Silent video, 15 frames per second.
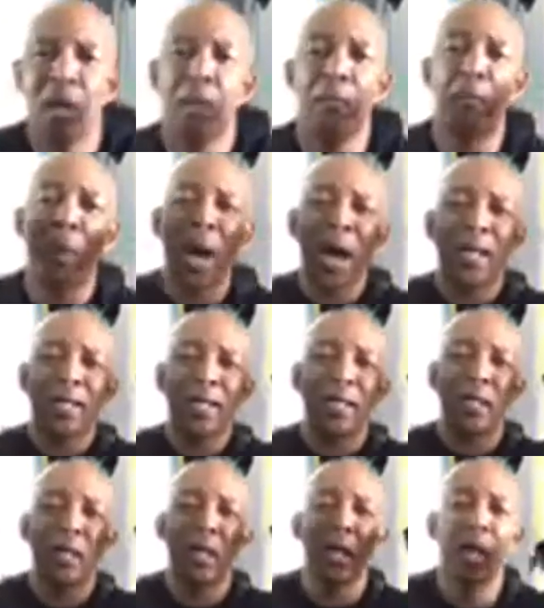body,
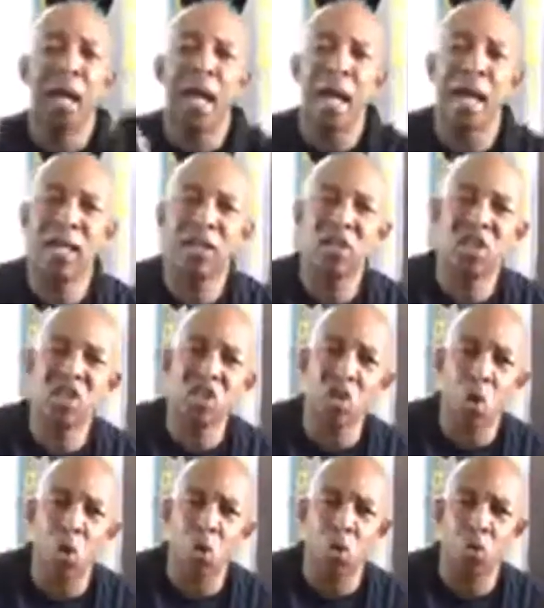and
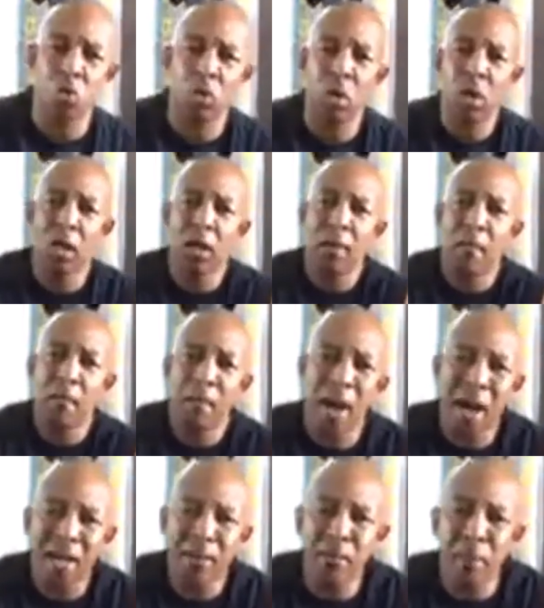soul.
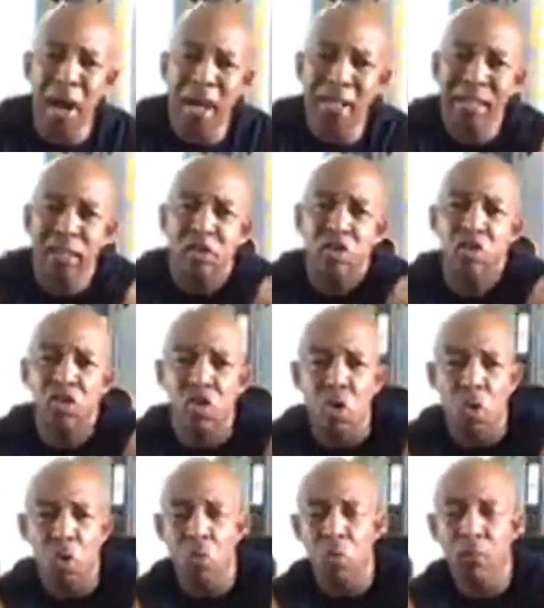Mind, body, and
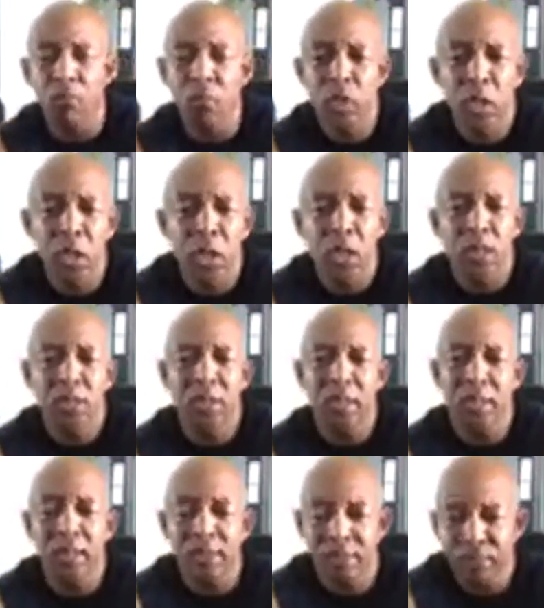soul.
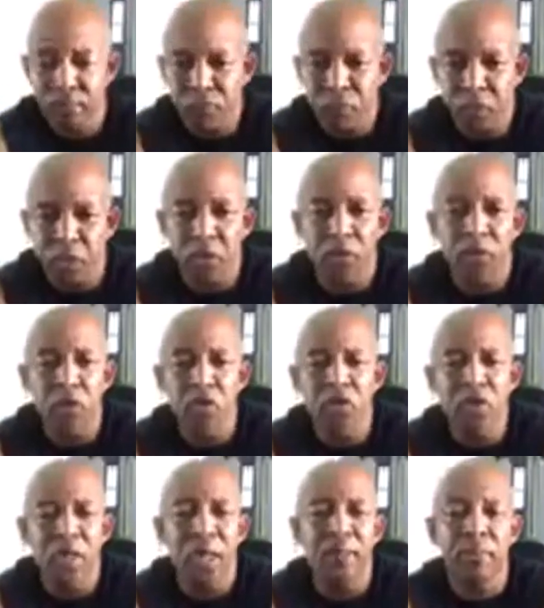See, the first
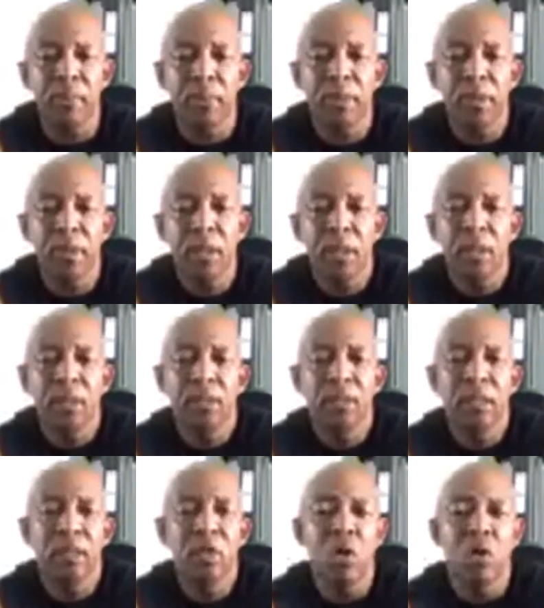step to
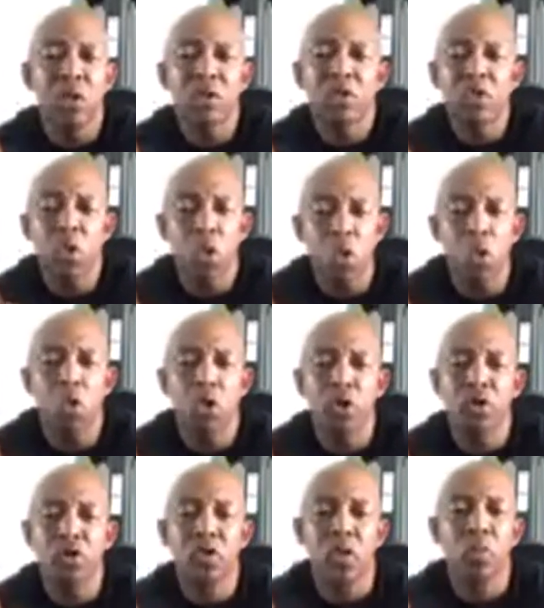getting towards
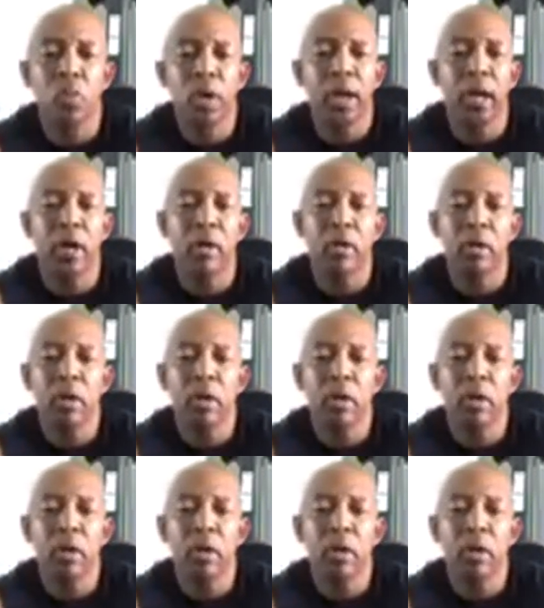somewhere